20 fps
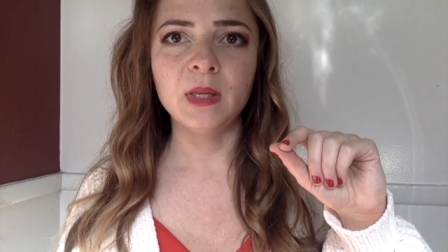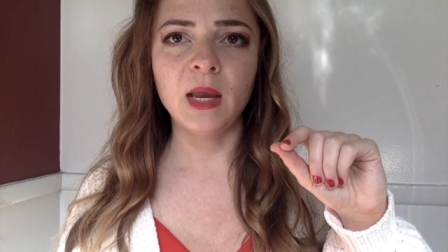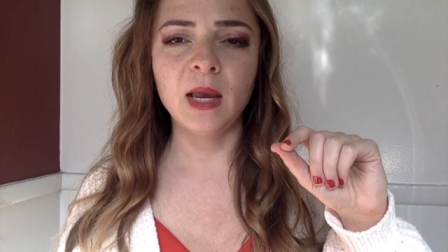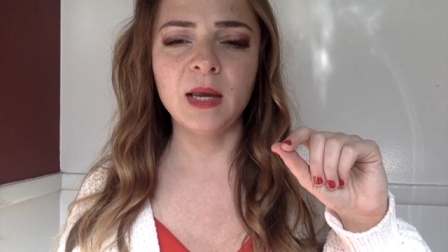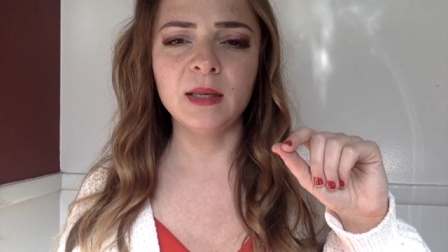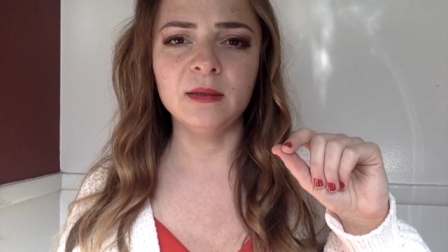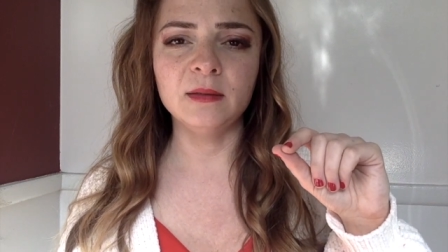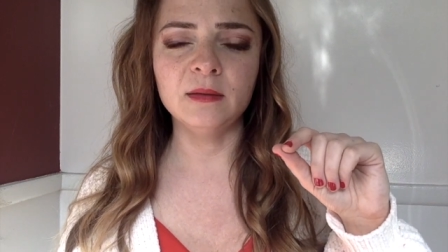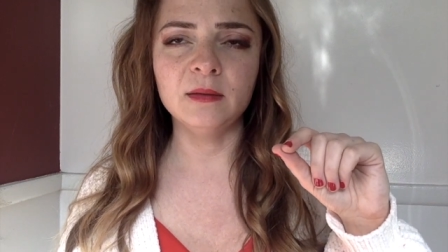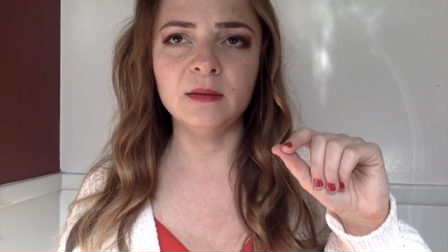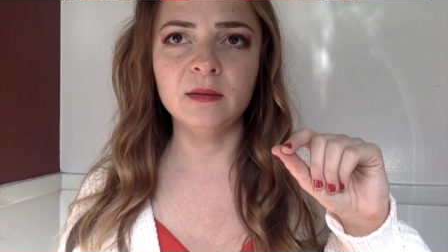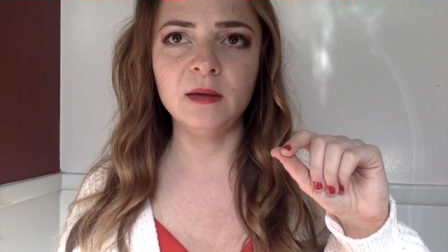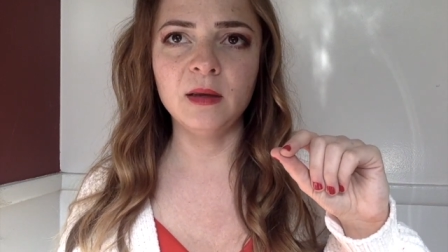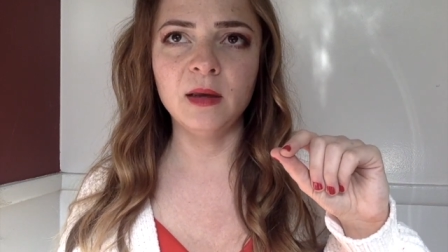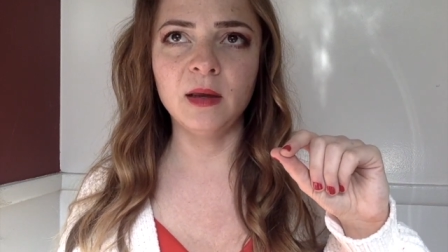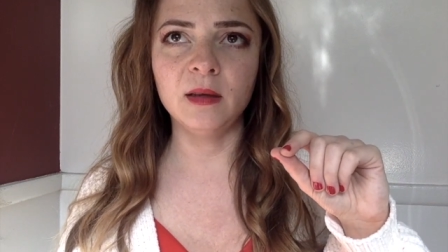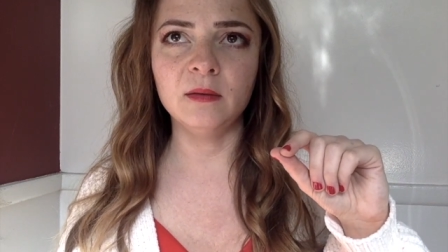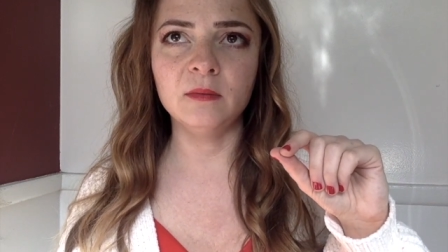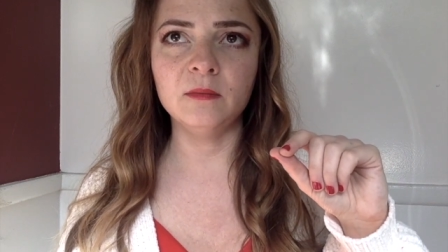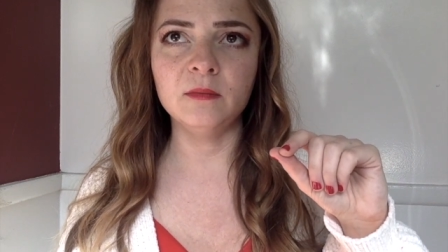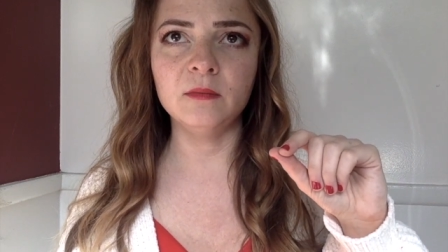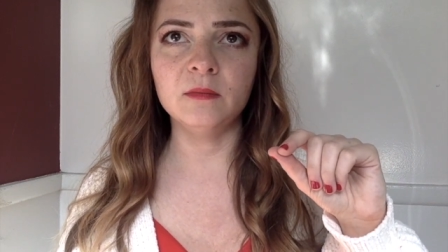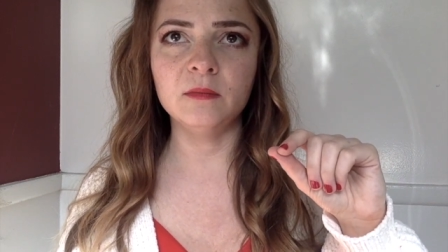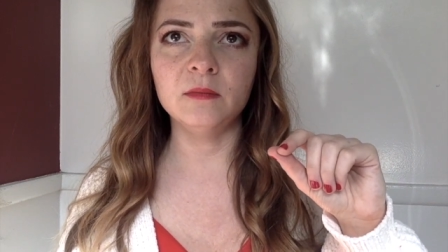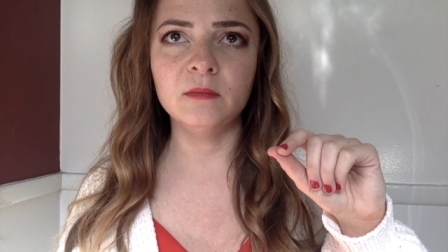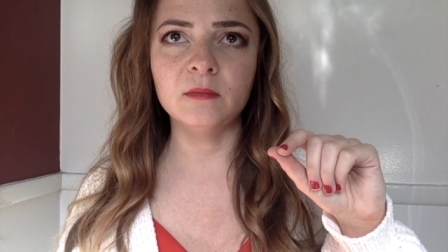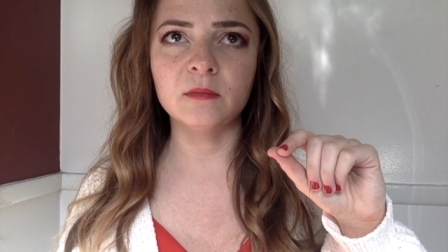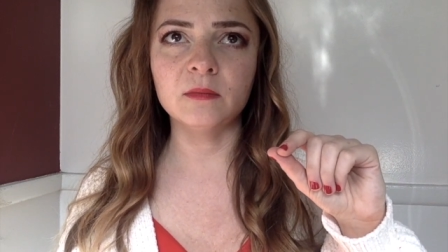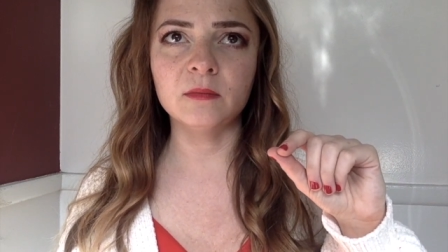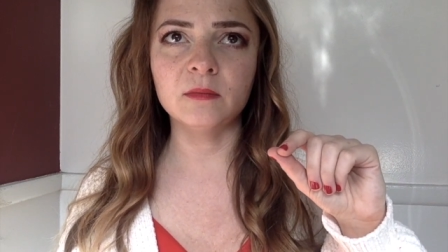and, and
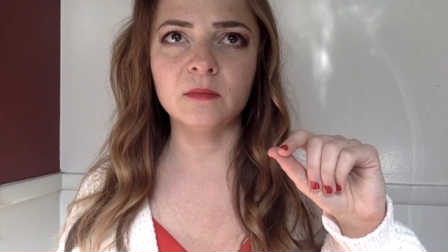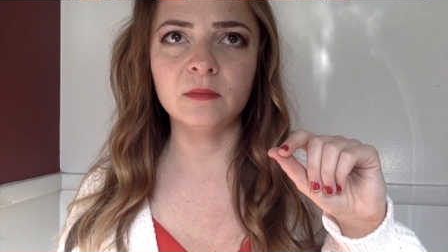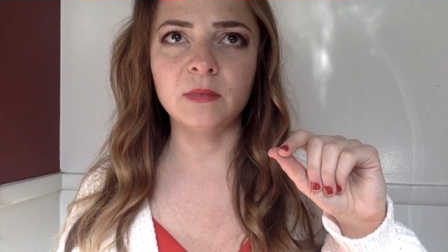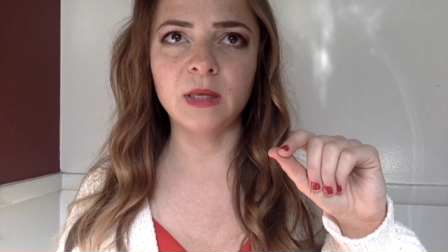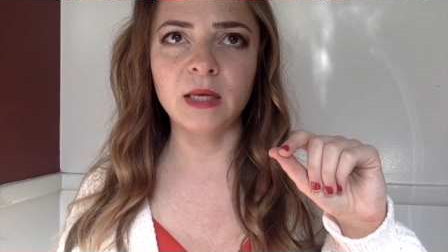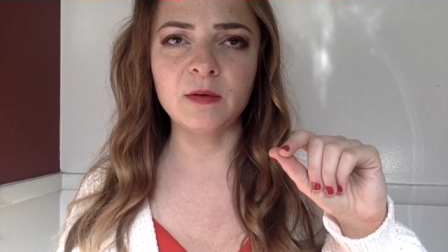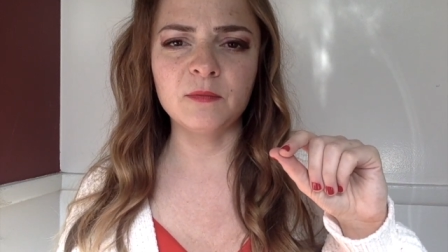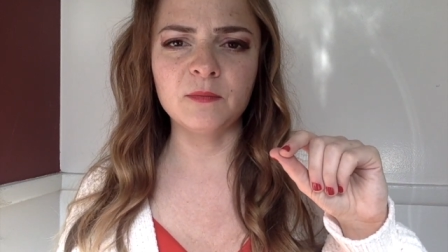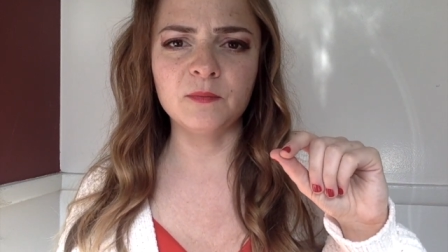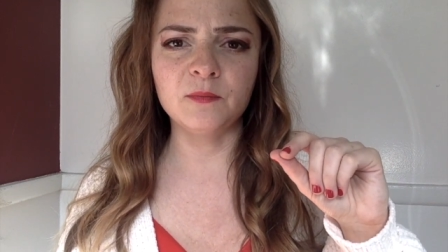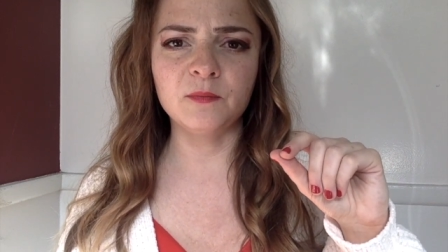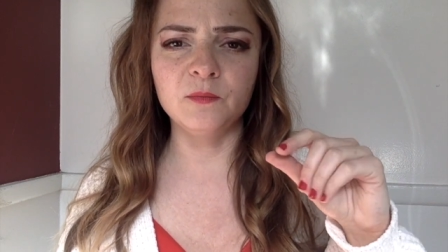like